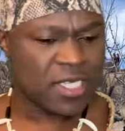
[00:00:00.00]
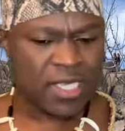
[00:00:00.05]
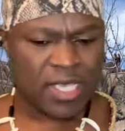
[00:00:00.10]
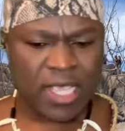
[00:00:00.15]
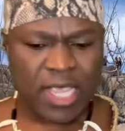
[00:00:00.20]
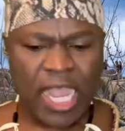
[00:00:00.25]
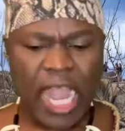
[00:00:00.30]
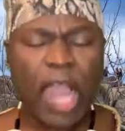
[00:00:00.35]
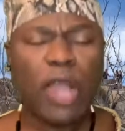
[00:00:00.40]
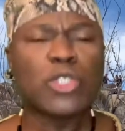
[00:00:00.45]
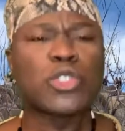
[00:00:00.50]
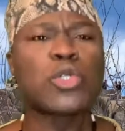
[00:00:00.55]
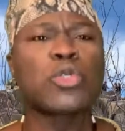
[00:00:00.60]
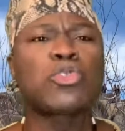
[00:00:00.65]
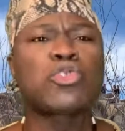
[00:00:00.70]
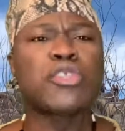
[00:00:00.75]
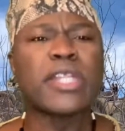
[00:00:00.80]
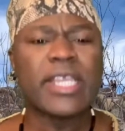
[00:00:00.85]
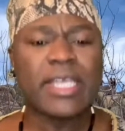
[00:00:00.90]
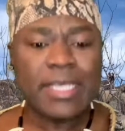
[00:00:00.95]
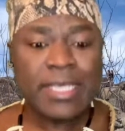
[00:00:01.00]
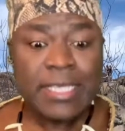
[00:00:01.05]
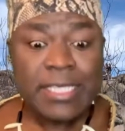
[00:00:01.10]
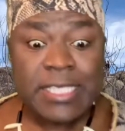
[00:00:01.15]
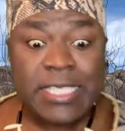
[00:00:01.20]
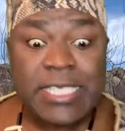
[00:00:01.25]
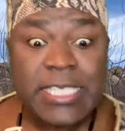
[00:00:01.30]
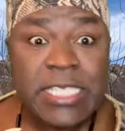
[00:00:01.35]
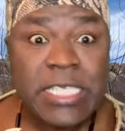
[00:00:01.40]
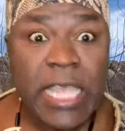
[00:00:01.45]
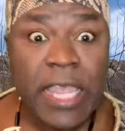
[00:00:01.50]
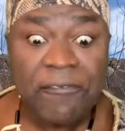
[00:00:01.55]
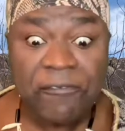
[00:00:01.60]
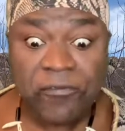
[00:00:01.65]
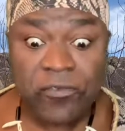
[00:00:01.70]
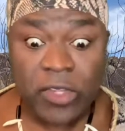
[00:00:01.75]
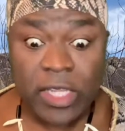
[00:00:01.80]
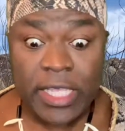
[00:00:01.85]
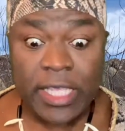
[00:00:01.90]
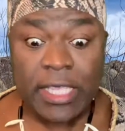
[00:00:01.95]
how to drink
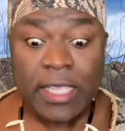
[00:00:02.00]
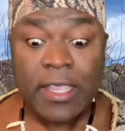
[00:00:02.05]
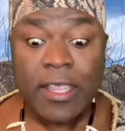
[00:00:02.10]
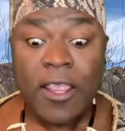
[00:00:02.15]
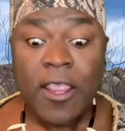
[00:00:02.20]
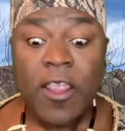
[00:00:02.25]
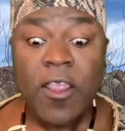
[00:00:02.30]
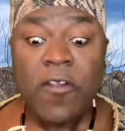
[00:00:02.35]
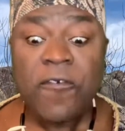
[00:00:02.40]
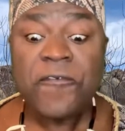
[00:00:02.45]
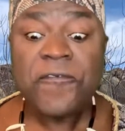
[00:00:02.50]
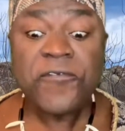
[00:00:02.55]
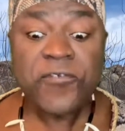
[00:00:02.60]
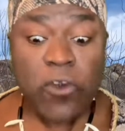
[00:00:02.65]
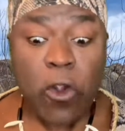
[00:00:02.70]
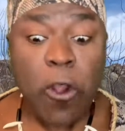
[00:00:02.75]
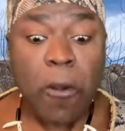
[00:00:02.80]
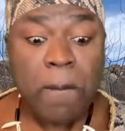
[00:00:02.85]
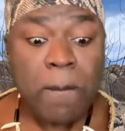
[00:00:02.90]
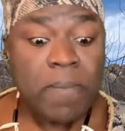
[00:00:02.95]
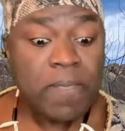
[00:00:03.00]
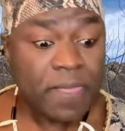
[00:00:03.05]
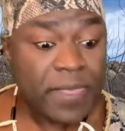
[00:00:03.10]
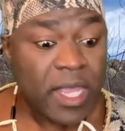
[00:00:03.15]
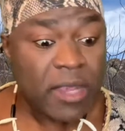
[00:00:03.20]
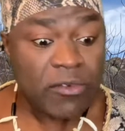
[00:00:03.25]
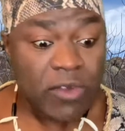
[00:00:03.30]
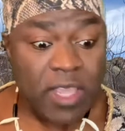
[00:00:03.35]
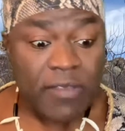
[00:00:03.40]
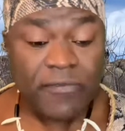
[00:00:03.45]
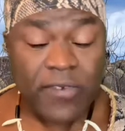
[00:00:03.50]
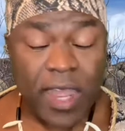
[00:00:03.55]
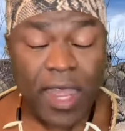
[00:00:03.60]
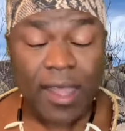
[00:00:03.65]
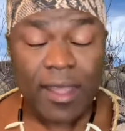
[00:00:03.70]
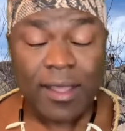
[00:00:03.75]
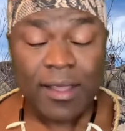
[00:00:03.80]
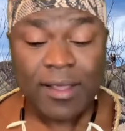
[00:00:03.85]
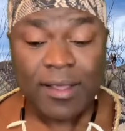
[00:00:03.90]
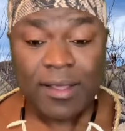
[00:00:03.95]
safely from the river
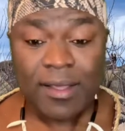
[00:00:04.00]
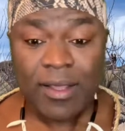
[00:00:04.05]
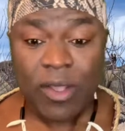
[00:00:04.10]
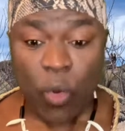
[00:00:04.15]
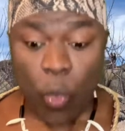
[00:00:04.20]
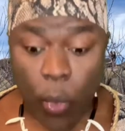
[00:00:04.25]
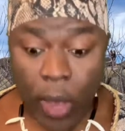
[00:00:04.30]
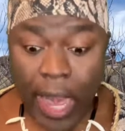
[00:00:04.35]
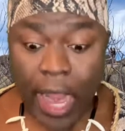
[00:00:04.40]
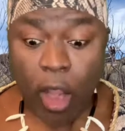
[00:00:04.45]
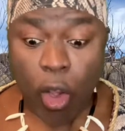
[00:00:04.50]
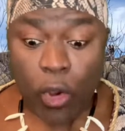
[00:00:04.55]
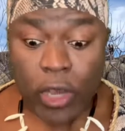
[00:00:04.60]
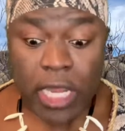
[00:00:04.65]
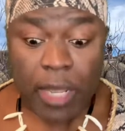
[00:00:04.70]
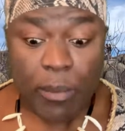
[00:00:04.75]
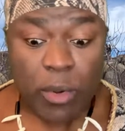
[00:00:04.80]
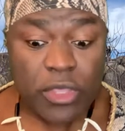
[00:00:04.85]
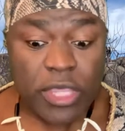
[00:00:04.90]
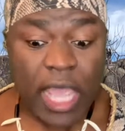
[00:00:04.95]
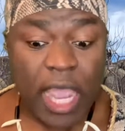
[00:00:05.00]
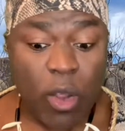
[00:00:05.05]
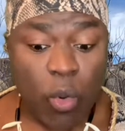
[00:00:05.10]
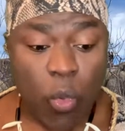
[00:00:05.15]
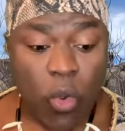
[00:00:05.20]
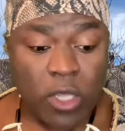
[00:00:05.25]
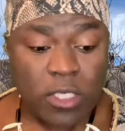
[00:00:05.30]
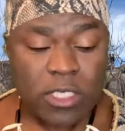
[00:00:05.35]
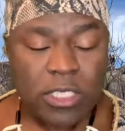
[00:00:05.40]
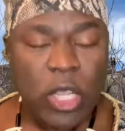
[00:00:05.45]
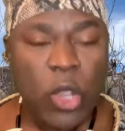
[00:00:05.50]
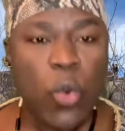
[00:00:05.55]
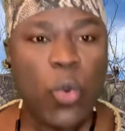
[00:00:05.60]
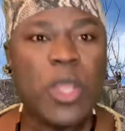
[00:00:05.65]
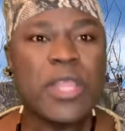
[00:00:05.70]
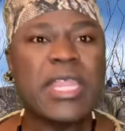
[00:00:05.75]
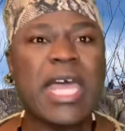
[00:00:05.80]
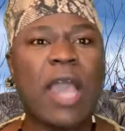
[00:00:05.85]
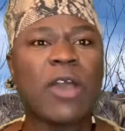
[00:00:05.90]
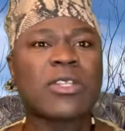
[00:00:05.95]
where Orebonyang was
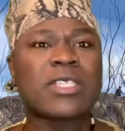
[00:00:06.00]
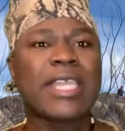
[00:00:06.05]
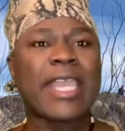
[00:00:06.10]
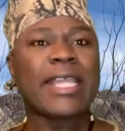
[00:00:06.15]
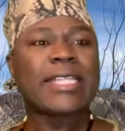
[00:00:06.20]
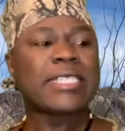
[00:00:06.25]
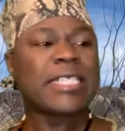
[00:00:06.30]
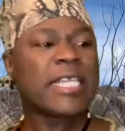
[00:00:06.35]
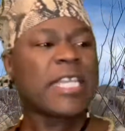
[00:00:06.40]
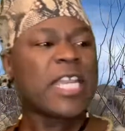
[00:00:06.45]
without getting